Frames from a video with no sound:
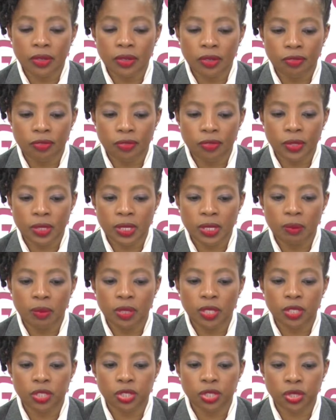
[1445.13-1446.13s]

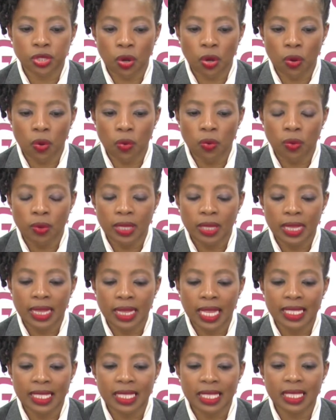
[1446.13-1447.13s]
irrefutably show
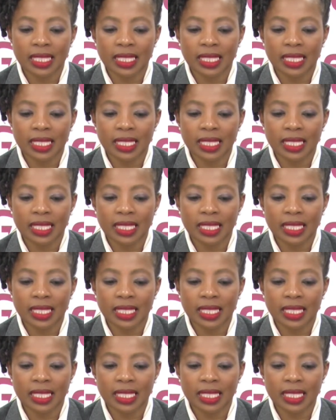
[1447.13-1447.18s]
that